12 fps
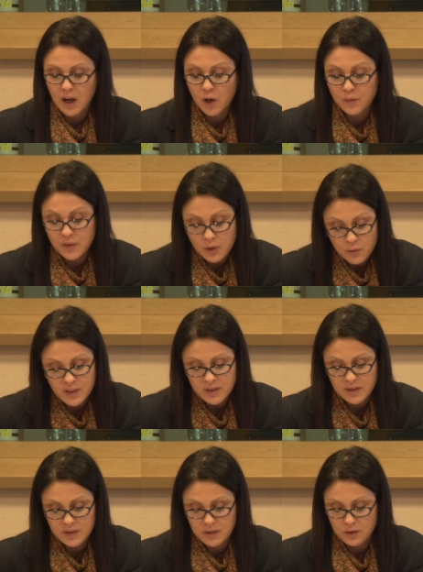of the
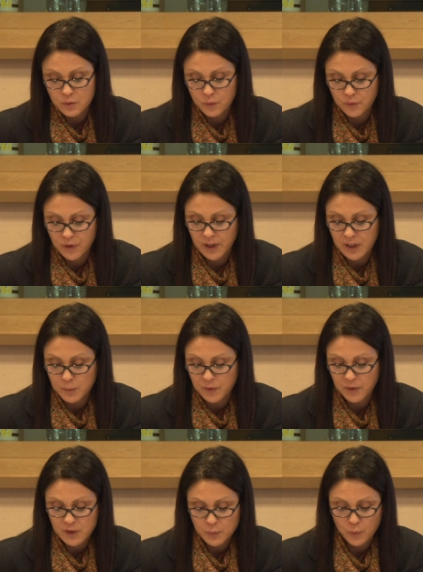risks to freedom
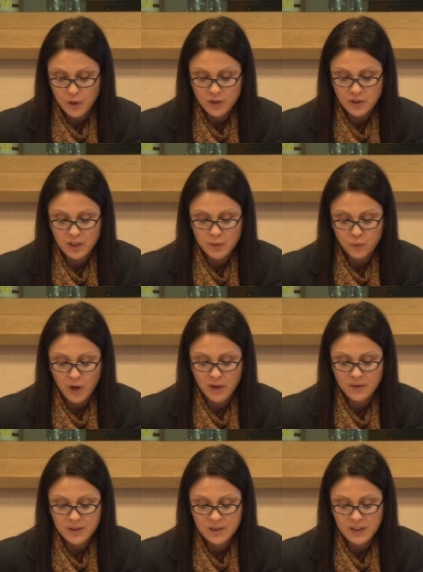of expression and
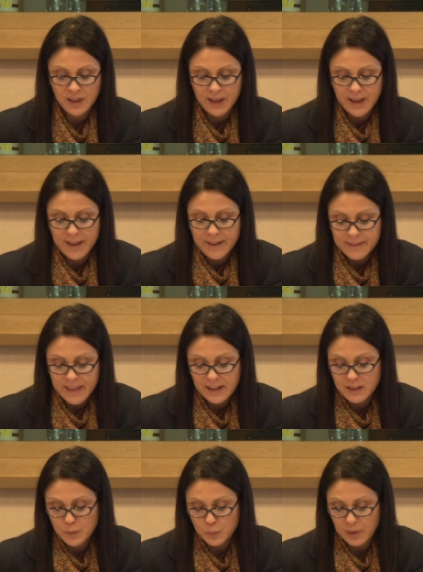privacy.
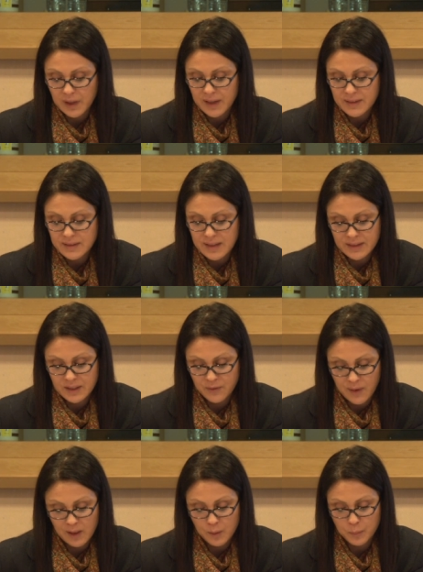That implies that
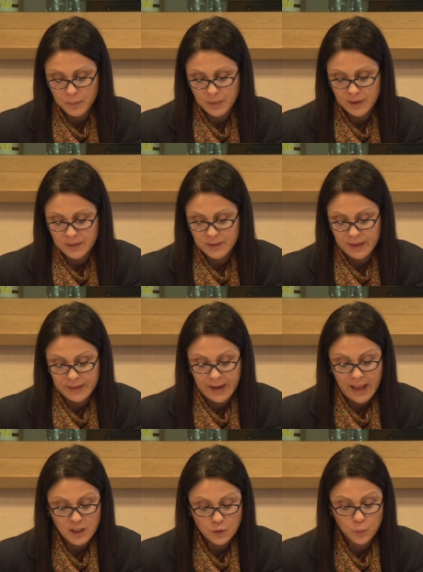development and
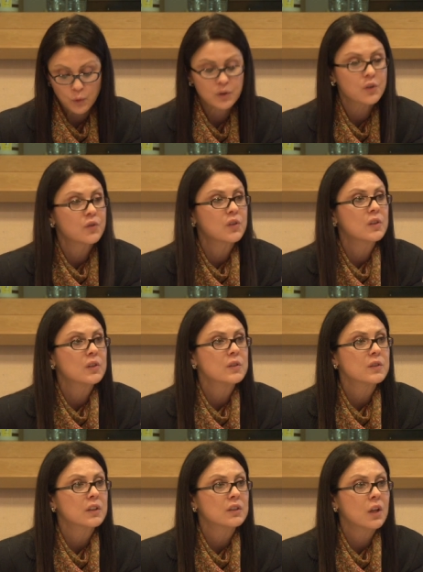export of
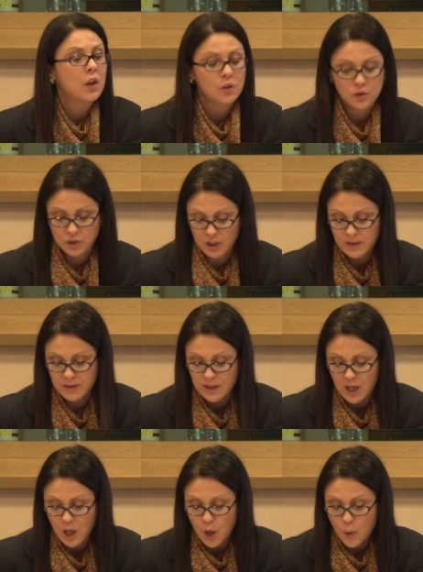certain technologies
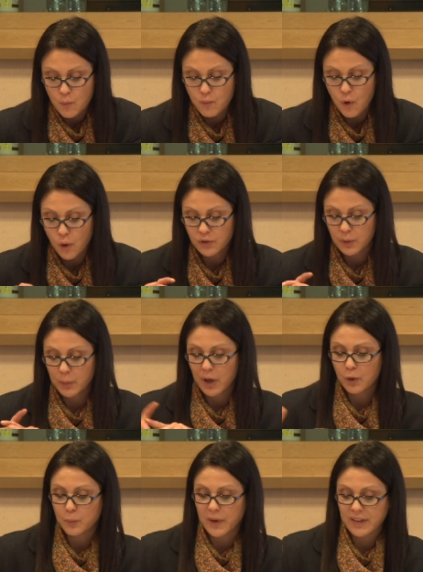brought
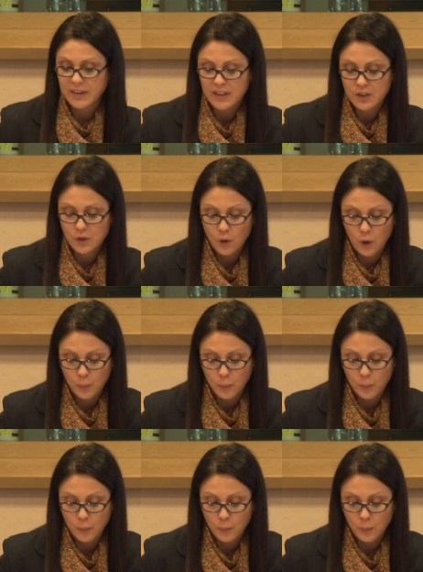about by these new